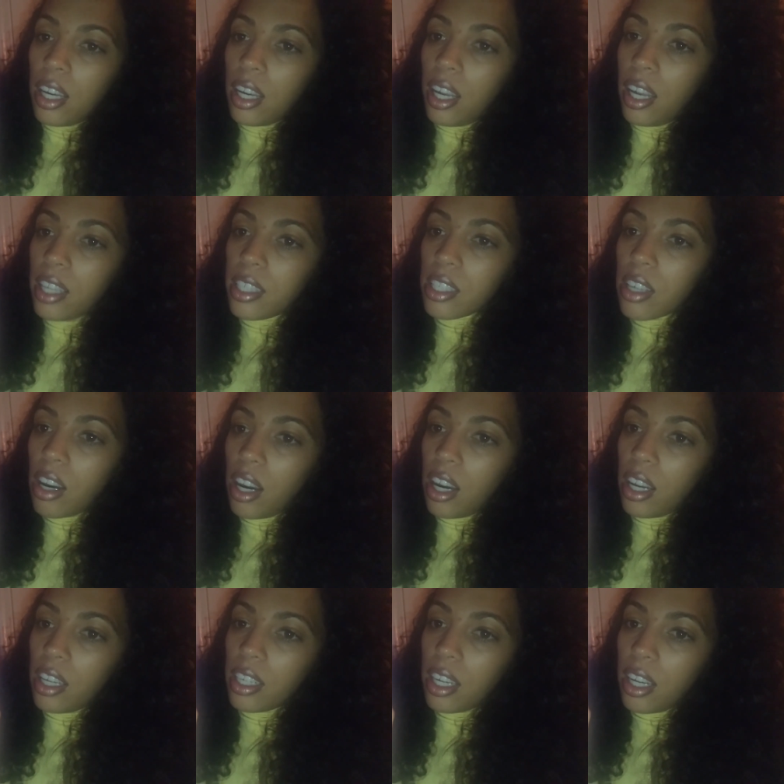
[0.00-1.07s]
It's
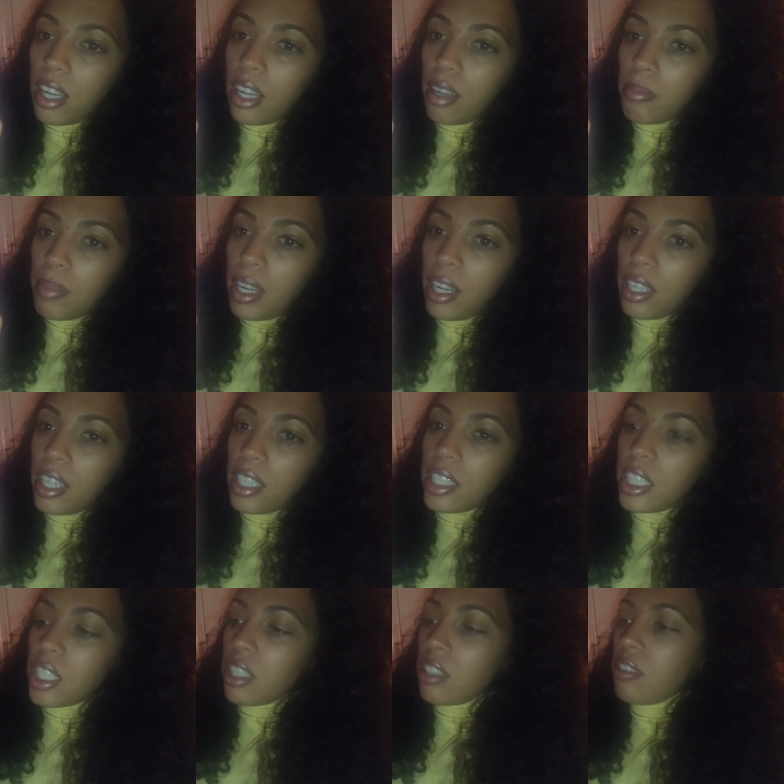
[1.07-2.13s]
called
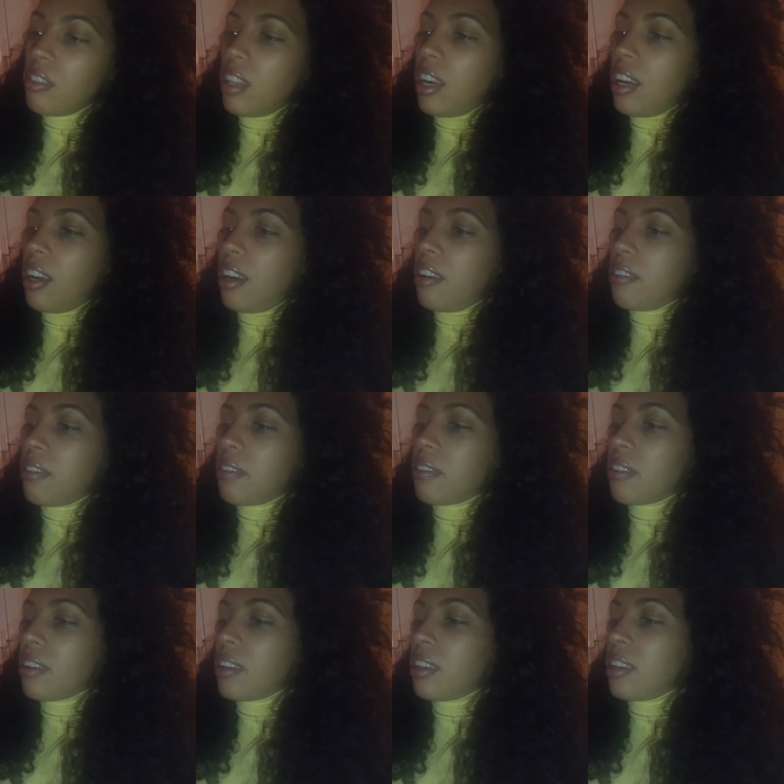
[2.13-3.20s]
Unconditional Love,
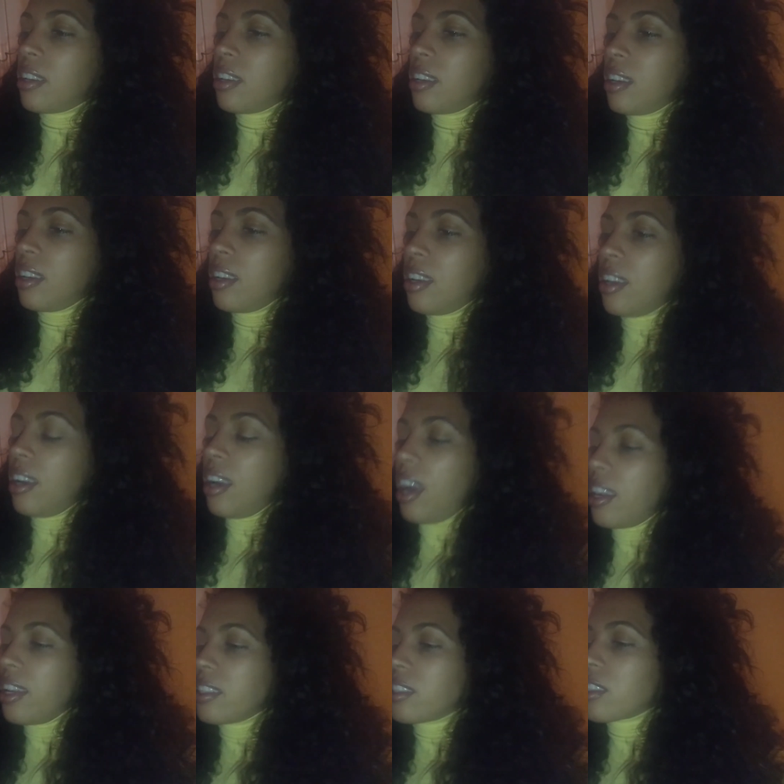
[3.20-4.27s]

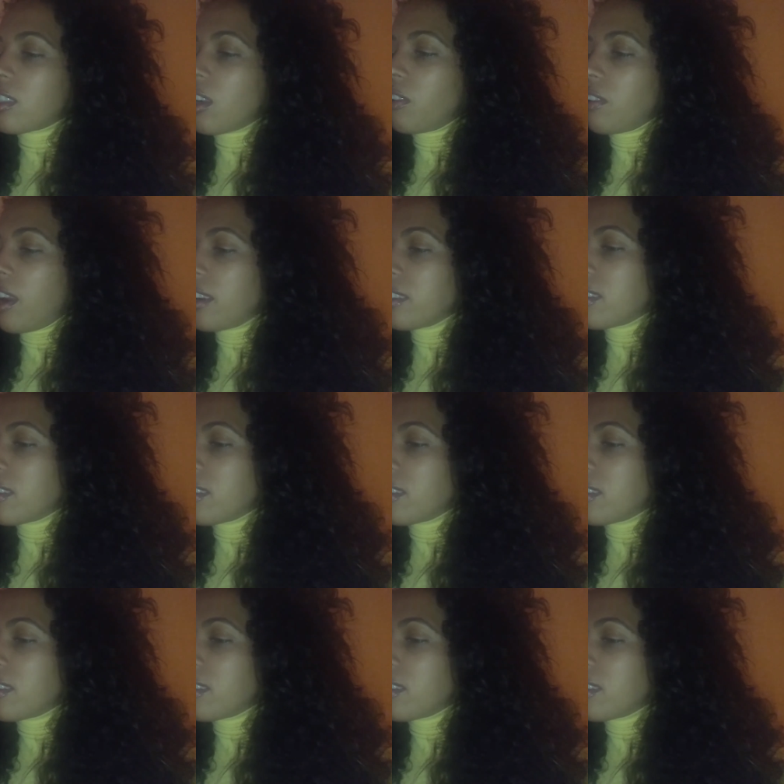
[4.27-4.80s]
and it's so nice.